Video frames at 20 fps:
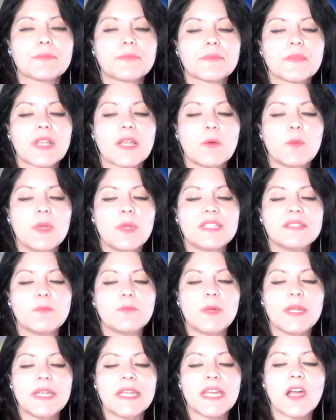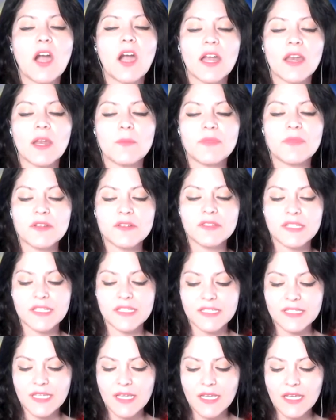we get caught up. There's
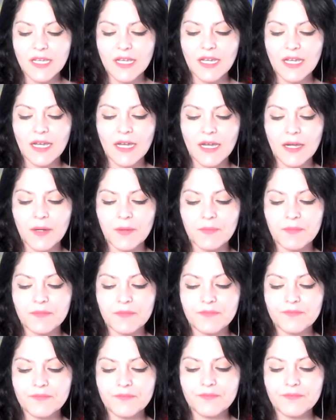this um